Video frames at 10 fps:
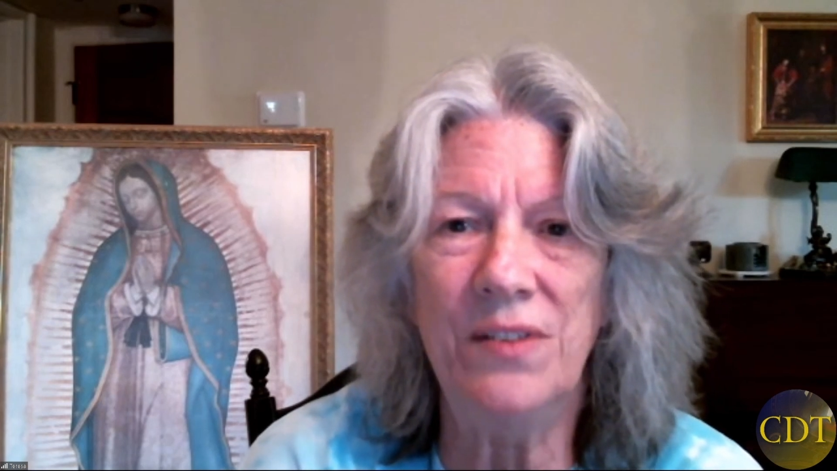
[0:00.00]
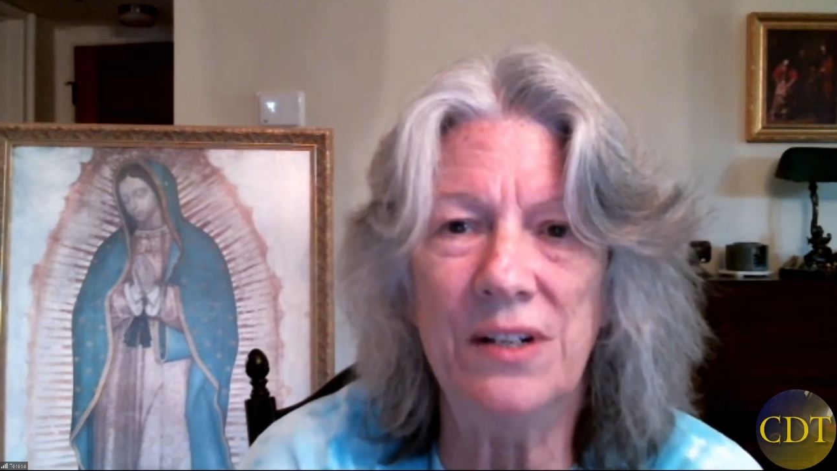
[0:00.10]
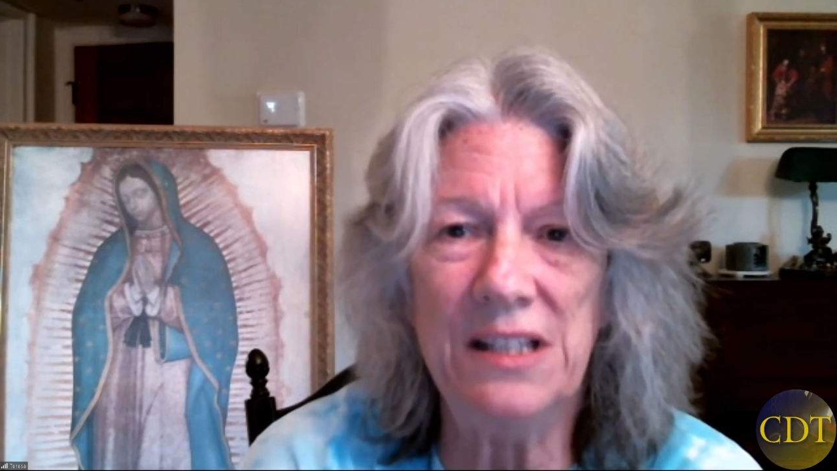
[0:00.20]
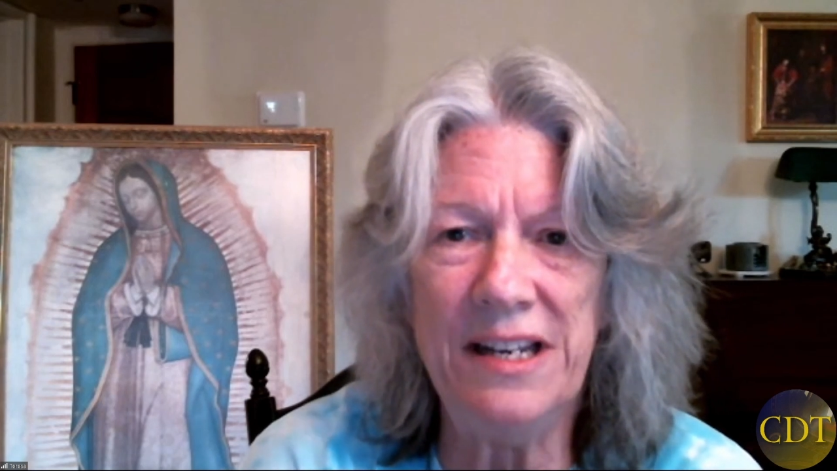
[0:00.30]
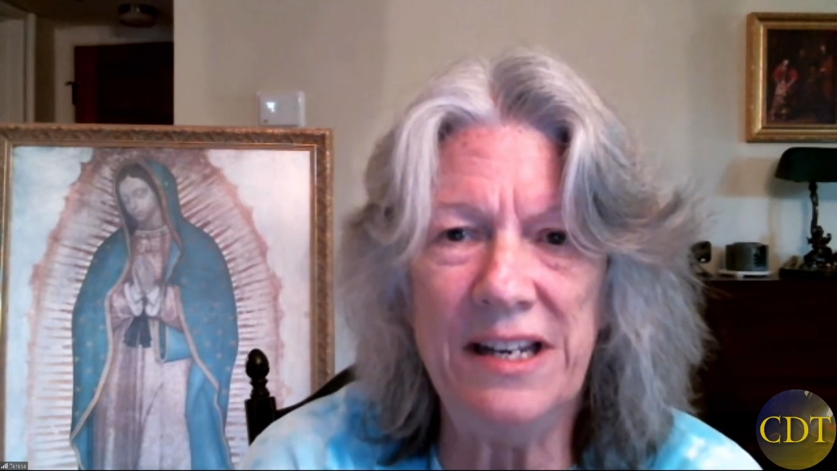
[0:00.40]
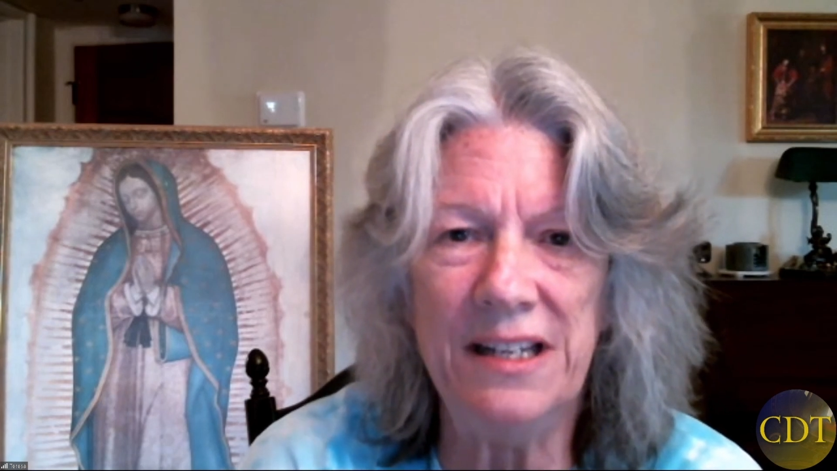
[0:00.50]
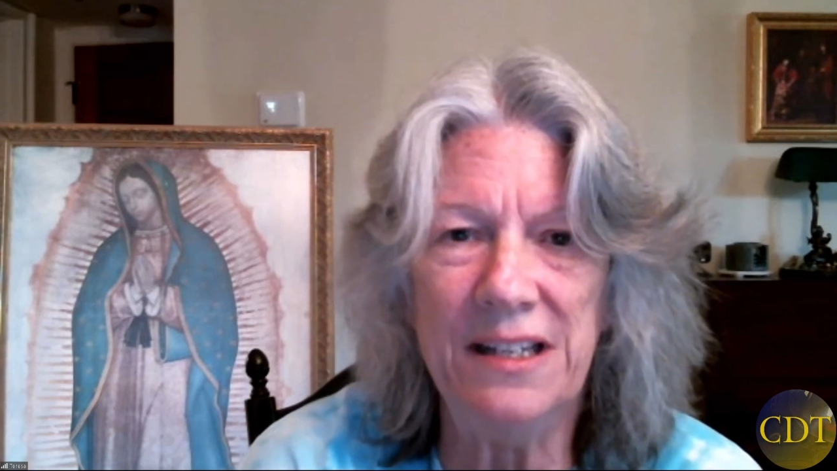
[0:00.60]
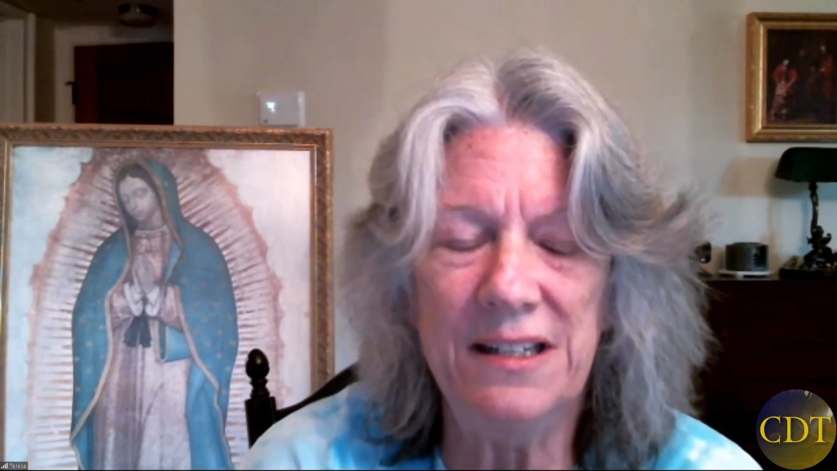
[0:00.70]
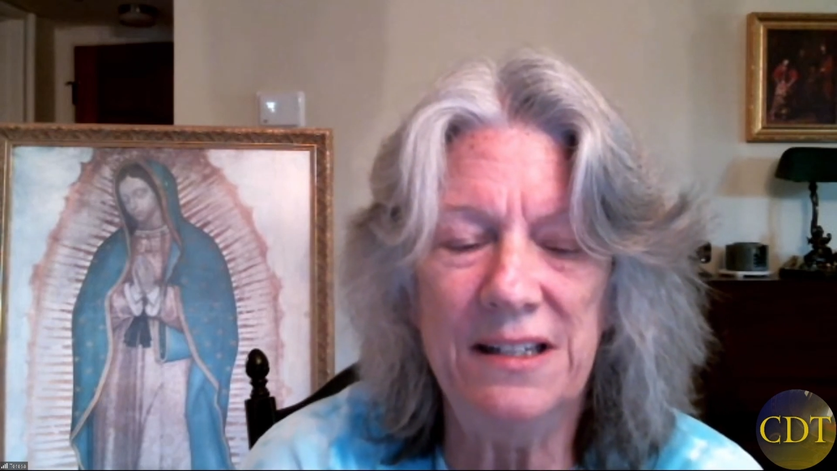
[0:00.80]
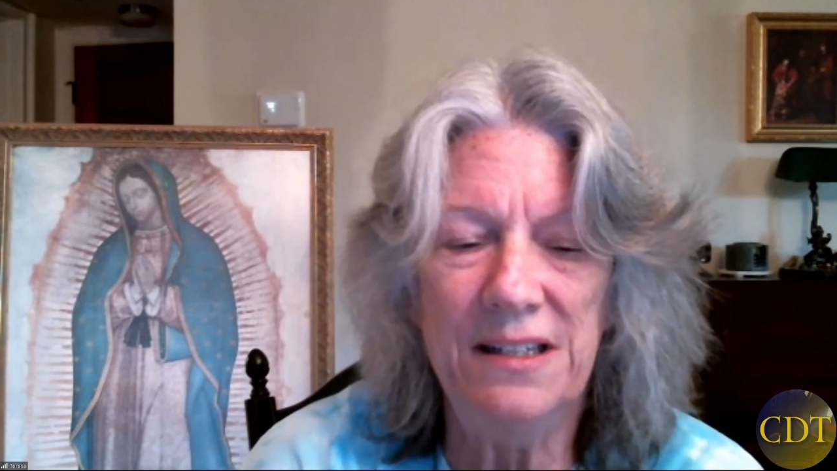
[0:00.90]
clinic,
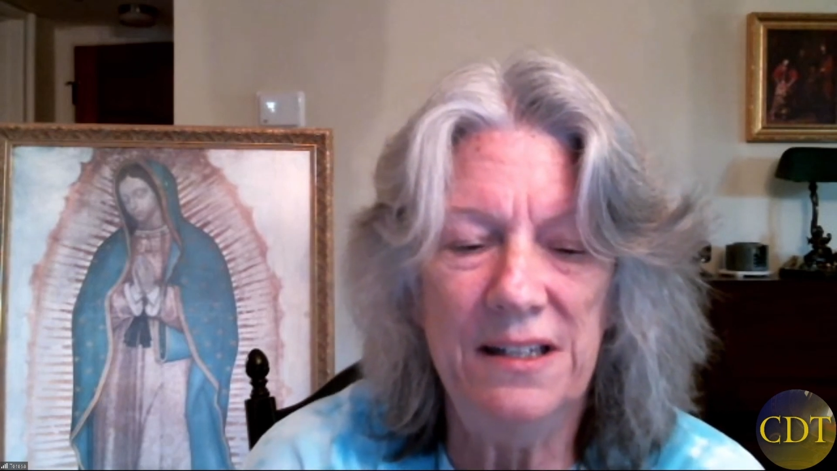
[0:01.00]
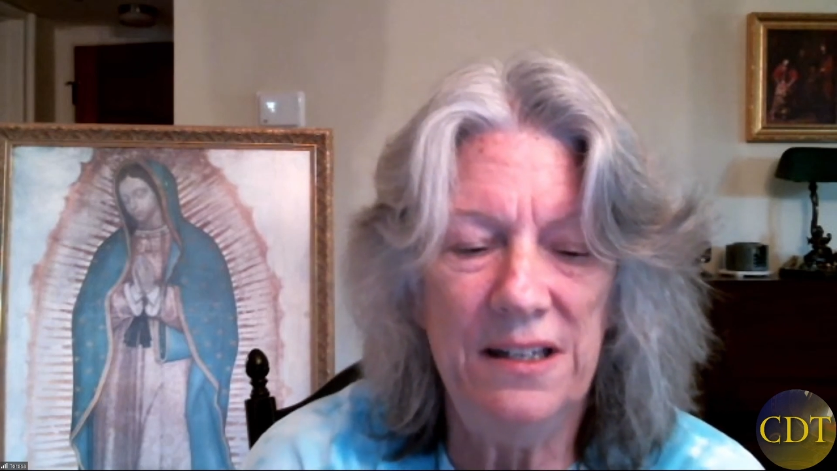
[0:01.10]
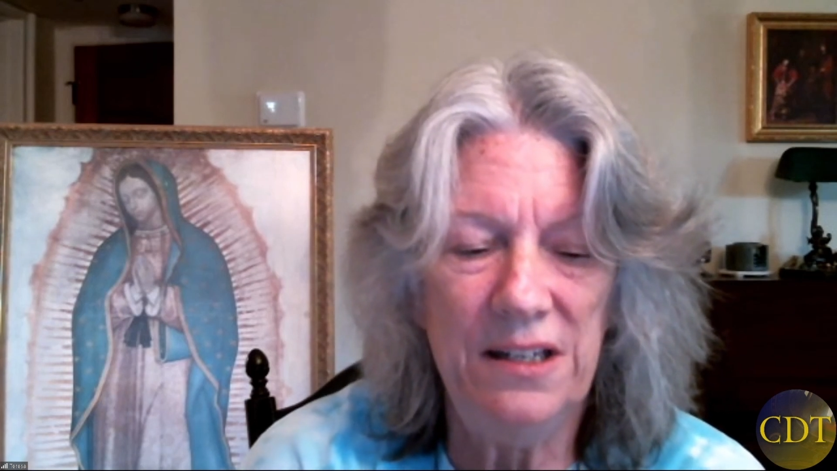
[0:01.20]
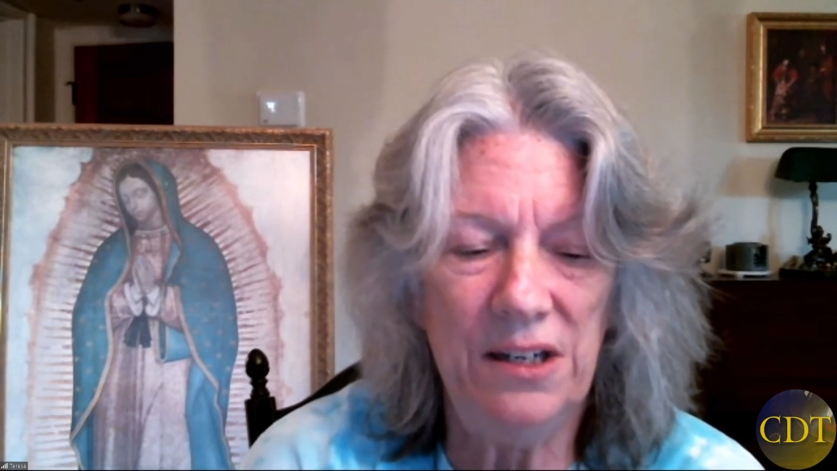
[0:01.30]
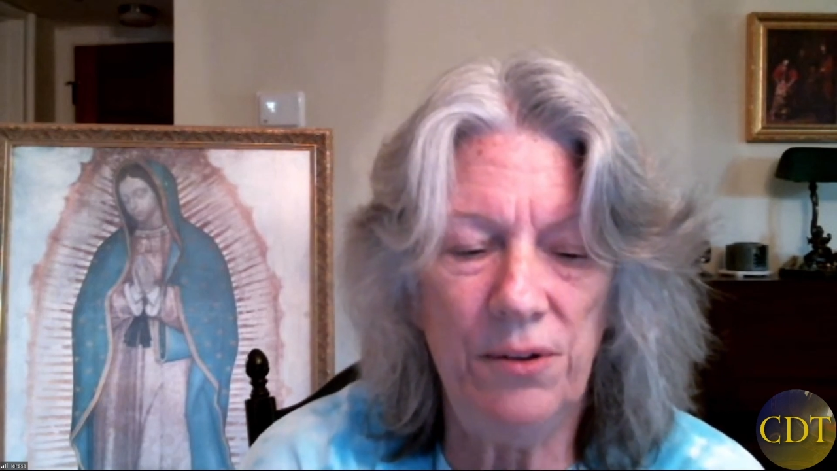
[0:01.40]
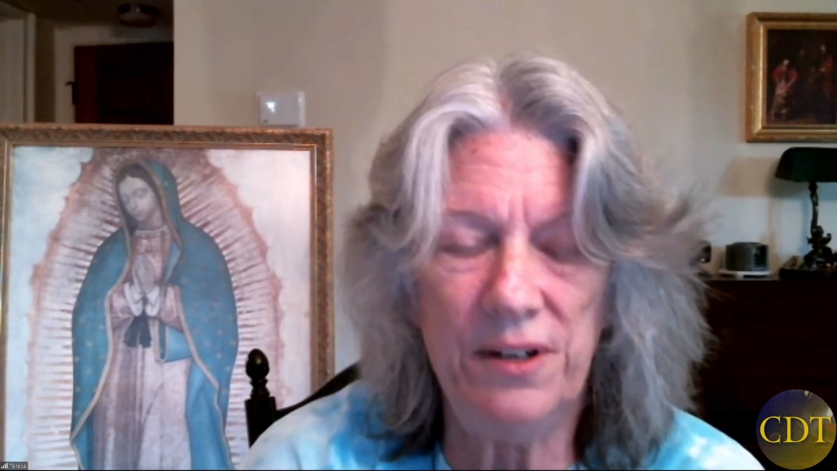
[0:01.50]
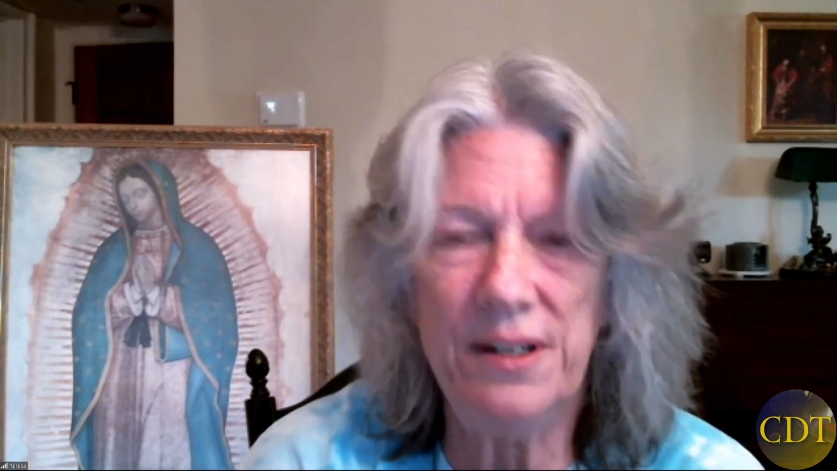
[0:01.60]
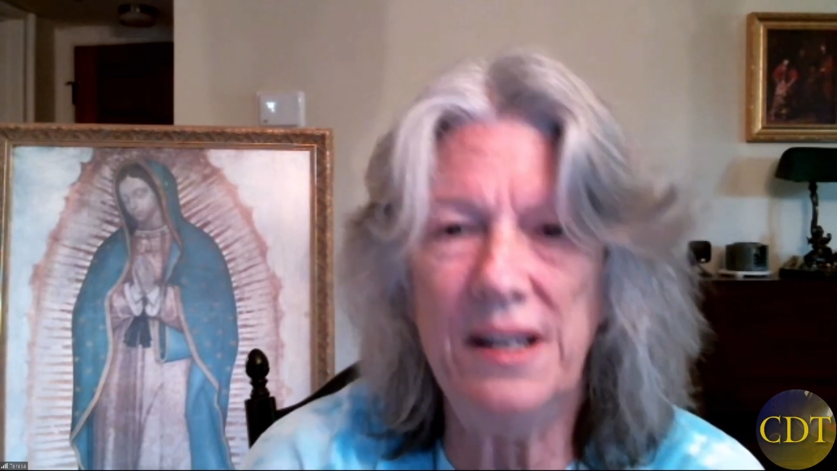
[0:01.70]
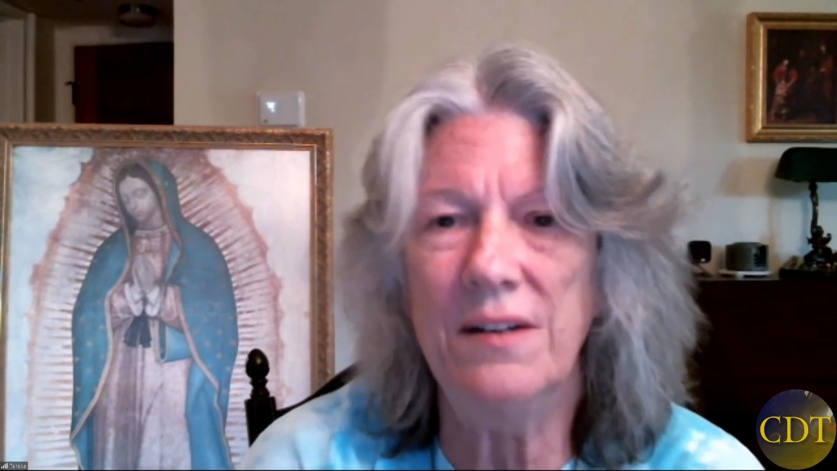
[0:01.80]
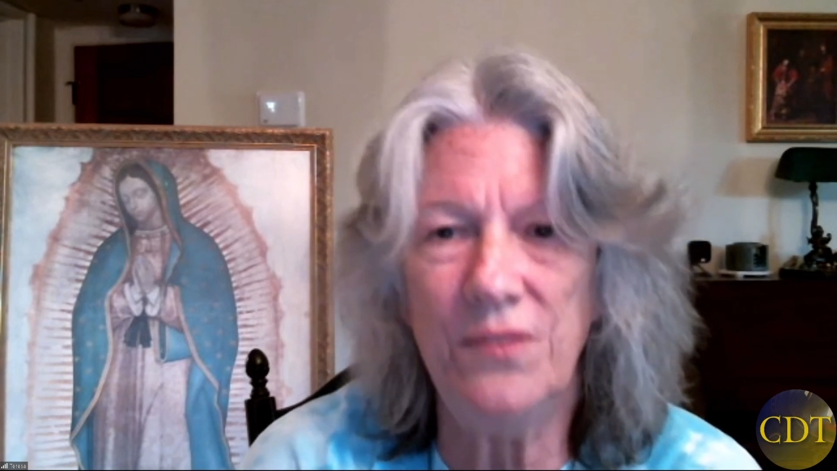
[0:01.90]
they're
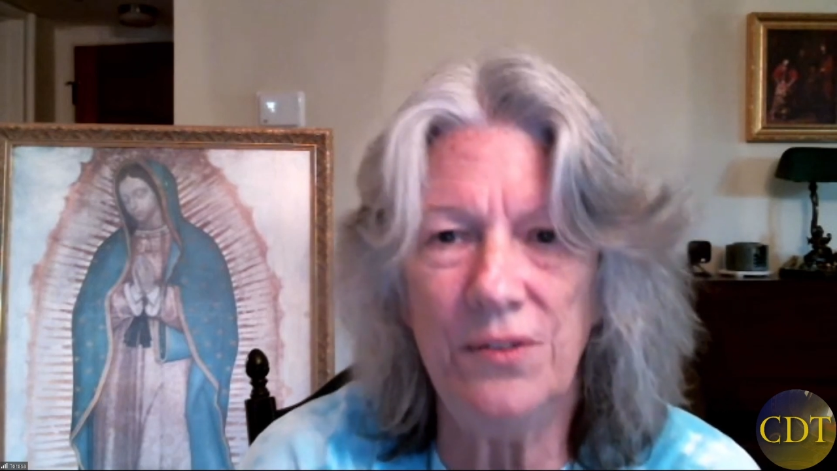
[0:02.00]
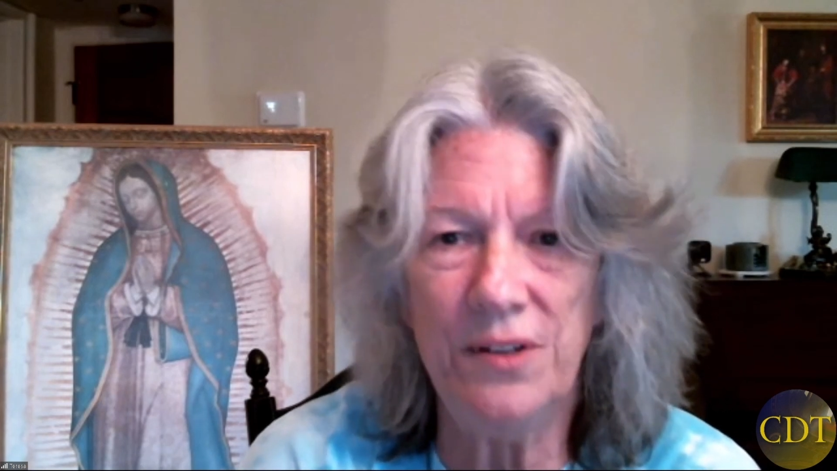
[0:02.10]
careful.